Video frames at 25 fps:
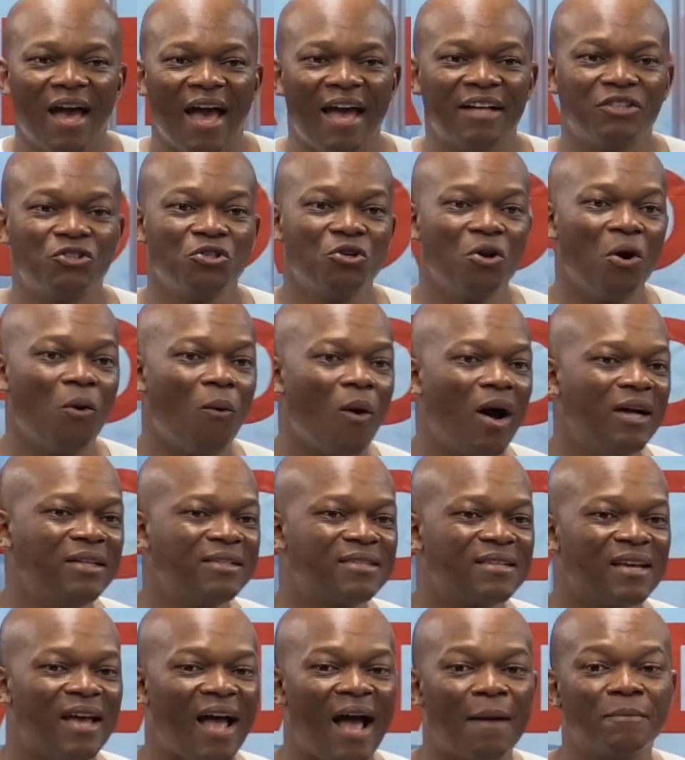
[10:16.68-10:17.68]
And you know
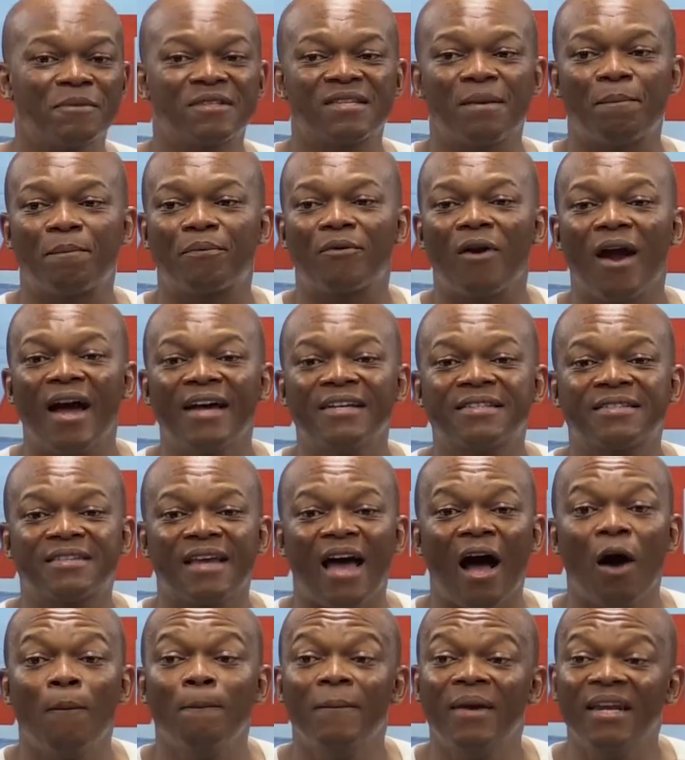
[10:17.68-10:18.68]
what? I'm surprised
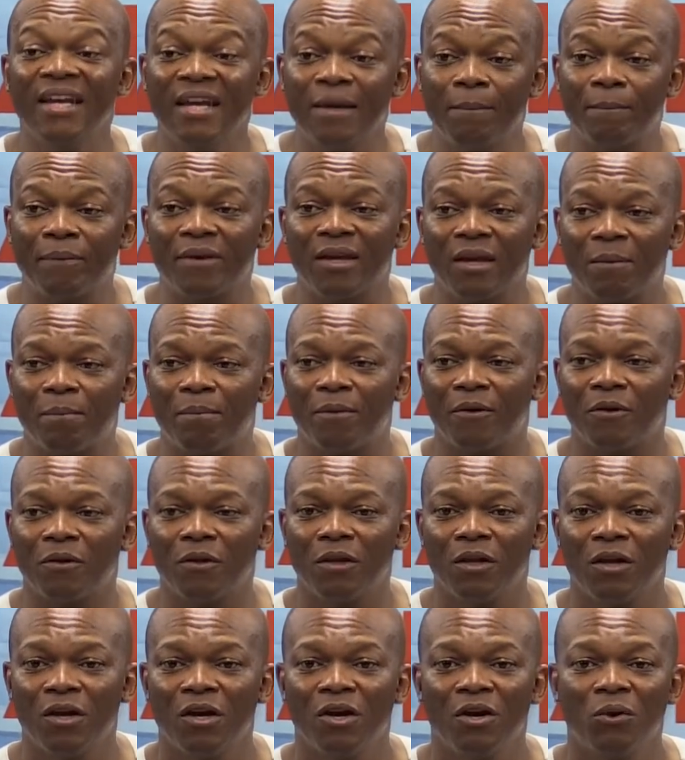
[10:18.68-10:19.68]
how many people
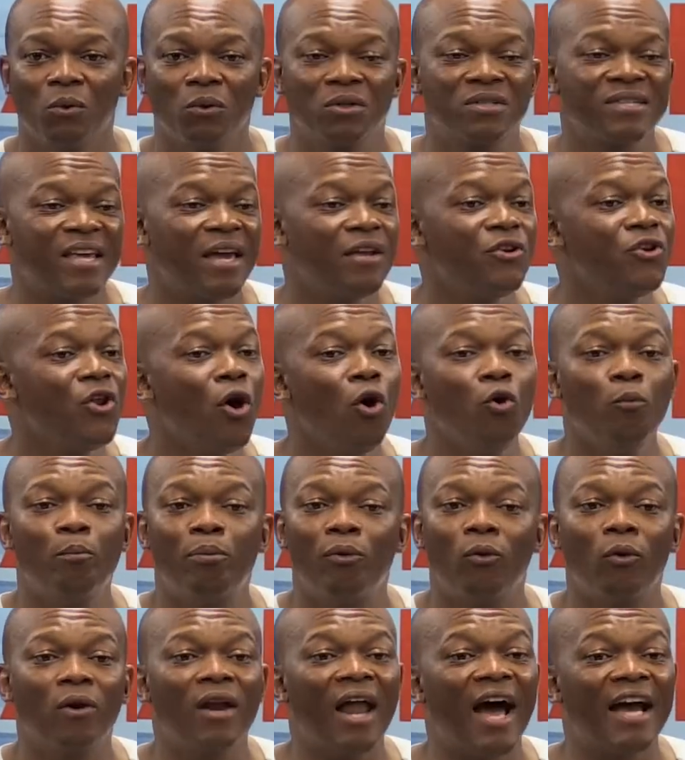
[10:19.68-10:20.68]
will say, no,
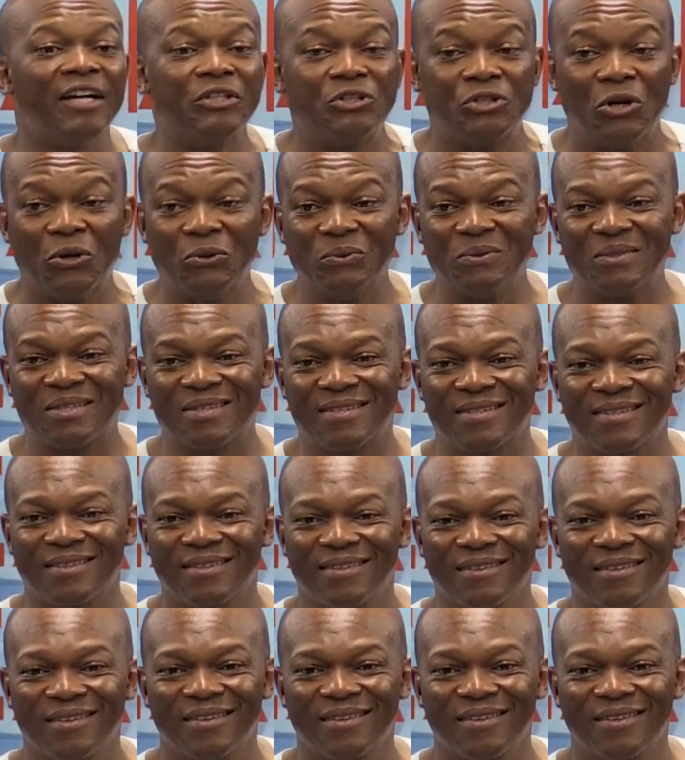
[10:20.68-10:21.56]
Paul, I don't.